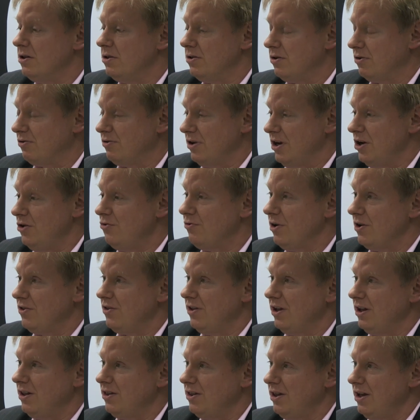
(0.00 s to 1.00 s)
The
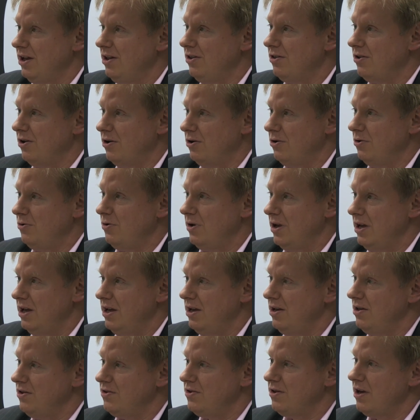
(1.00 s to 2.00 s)
interesting thing, though,
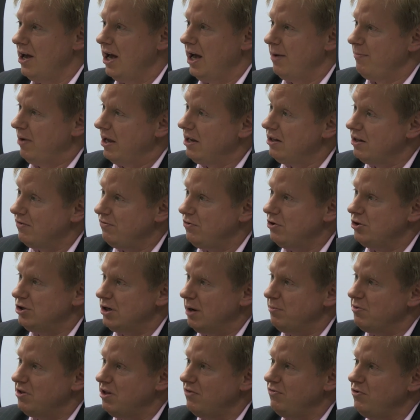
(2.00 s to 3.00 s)
is I think the
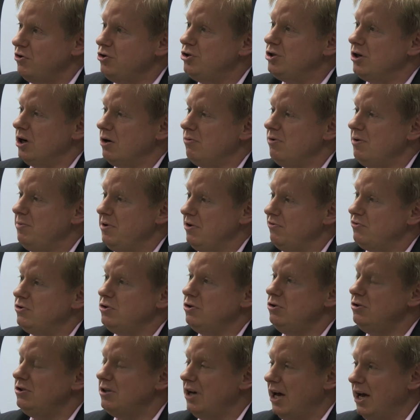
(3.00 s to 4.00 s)
jobs of the future will be of
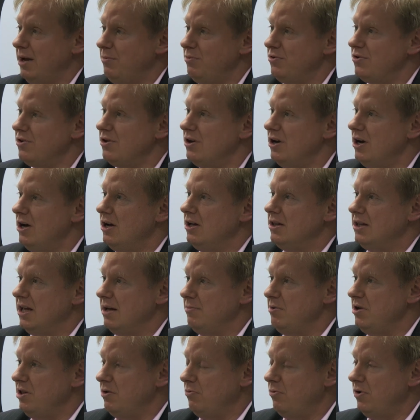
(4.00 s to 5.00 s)
two types.
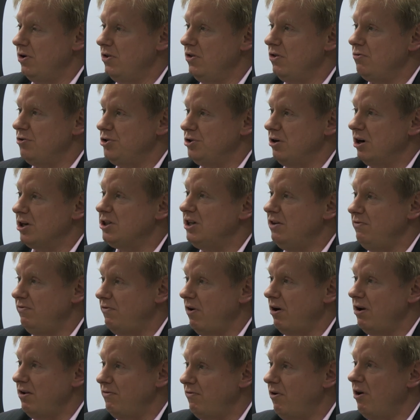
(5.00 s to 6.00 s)
There'll be the ones which are actually
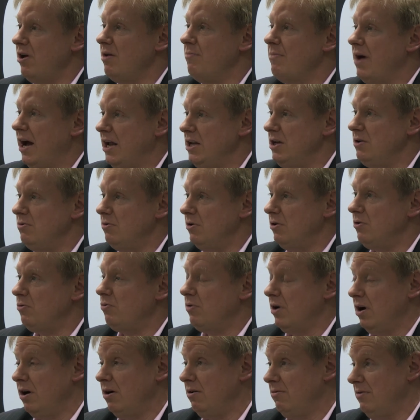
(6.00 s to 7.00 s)
very, very manual,
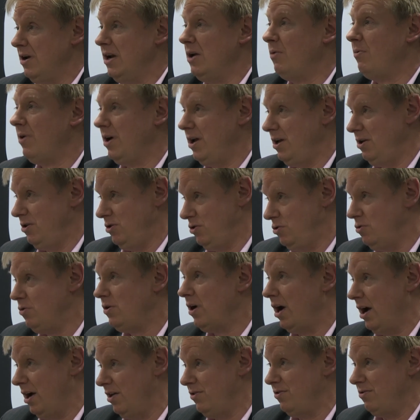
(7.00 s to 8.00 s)
where in a way you
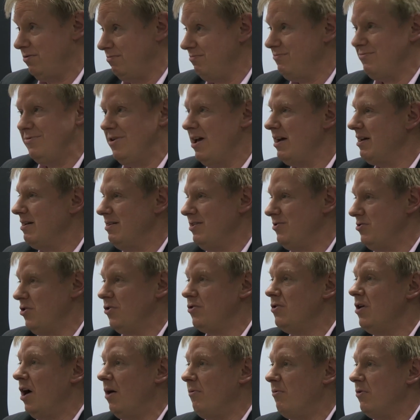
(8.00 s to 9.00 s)
guys, it's
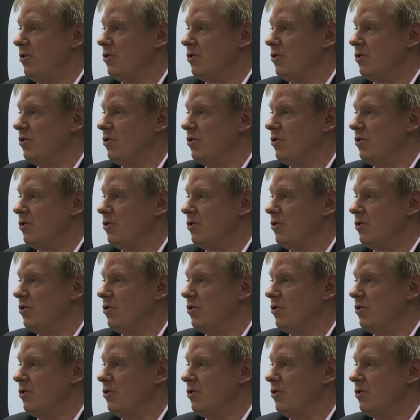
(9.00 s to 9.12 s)
just not